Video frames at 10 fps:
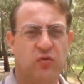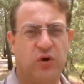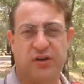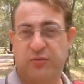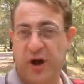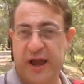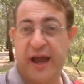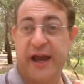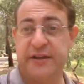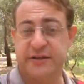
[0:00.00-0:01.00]
one of my
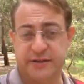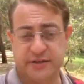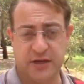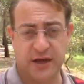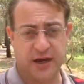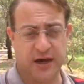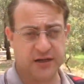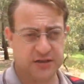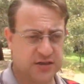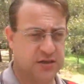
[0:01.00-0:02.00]
haters had
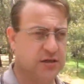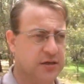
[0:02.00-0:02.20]
asked.